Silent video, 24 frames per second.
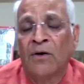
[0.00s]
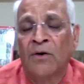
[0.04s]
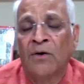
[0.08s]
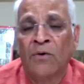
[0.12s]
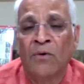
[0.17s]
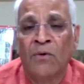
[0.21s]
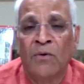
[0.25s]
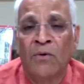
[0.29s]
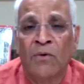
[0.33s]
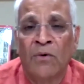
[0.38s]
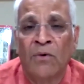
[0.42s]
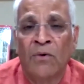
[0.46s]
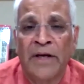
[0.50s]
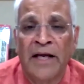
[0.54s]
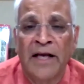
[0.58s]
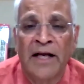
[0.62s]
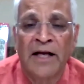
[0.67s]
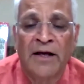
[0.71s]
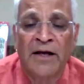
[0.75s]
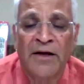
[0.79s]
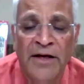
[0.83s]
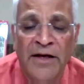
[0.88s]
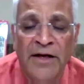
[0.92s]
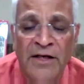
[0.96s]
to
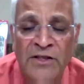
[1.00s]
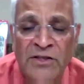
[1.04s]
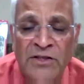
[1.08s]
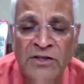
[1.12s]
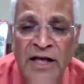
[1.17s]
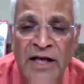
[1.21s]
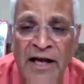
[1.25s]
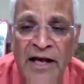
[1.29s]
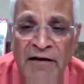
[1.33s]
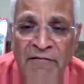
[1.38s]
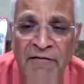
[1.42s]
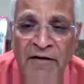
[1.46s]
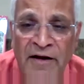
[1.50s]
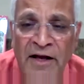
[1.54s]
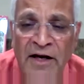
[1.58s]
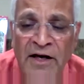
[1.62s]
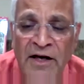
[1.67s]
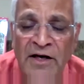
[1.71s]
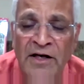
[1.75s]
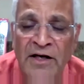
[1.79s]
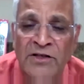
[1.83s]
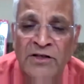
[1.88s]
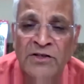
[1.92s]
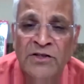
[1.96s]
increase the
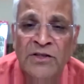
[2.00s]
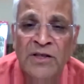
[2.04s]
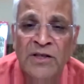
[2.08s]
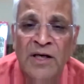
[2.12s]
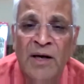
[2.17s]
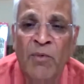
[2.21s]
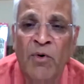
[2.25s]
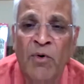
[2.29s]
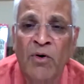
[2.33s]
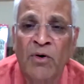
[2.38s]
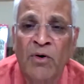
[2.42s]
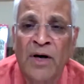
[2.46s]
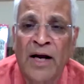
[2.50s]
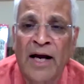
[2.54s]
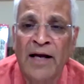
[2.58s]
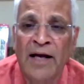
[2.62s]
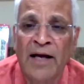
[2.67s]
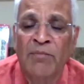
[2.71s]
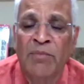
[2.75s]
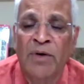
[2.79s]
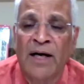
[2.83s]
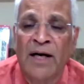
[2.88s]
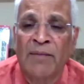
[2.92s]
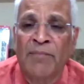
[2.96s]
awareness about
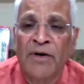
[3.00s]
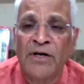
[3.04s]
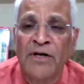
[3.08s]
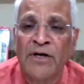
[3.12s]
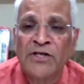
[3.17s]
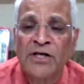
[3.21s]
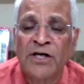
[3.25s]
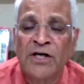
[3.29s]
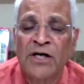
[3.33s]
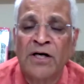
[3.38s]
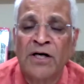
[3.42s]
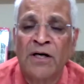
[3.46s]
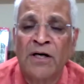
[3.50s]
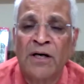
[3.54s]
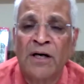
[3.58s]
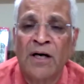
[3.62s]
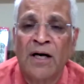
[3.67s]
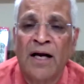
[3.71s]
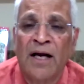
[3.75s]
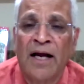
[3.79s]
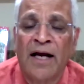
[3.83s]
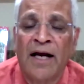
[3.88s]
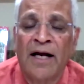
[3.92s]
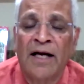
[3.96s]
high blood pressure
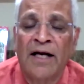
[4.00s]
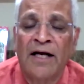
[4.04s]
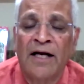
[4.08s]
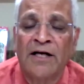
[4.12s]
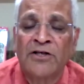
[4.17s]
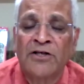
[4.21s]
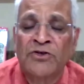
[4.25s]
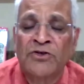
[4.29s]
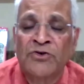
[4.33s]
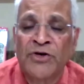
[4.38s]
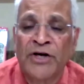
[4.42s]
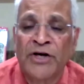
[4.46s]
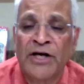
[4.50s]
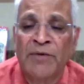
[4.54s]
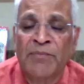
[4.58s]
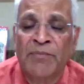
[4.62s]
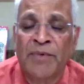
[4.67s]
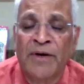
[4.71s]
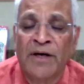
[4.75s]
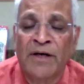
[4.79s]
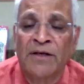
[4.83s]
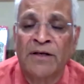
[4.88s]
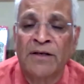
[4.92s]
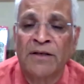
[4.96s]
and its
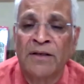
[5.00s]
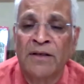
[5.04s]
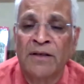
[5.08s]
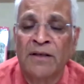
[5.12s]
treatment.